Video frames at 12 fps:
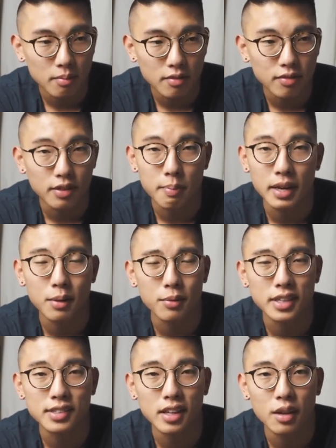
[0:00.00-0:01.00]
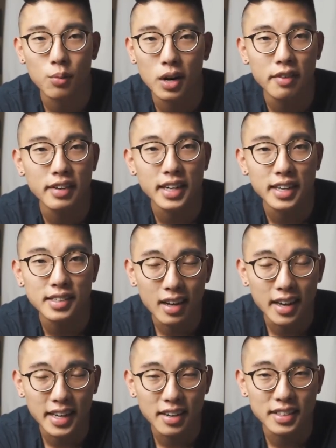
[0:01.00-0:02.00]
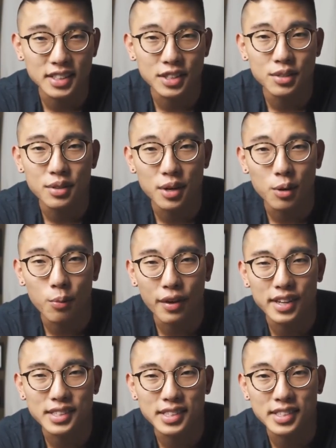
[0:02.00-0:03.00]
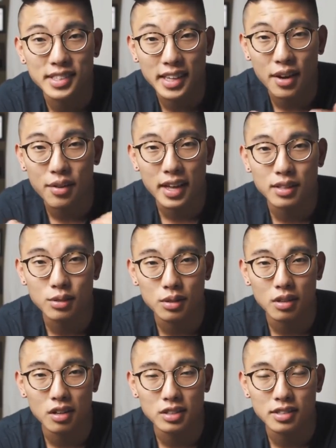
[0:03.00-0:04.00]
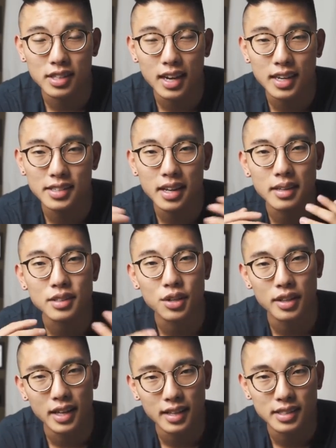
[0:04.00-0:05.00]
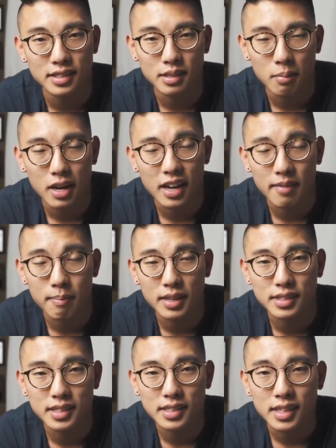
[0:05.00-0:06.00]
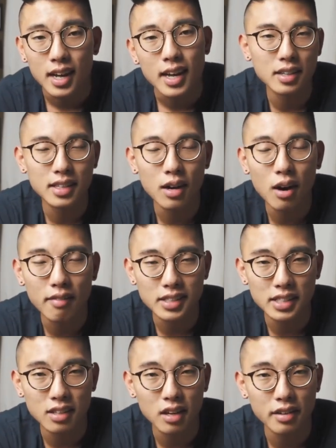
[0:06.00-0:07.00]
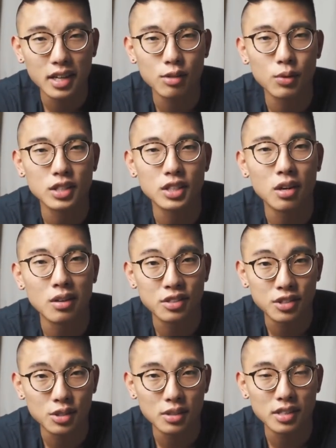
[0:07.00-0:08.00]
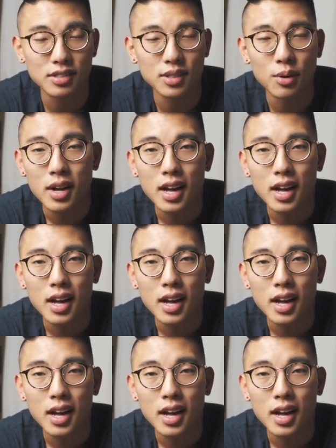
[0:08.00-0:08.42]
flipping and reselling, whatever it is, I guarantee you there are ways to scale that to a larger size and turn that into some kind of business. Now, obviously a lot of you guys watching are students, so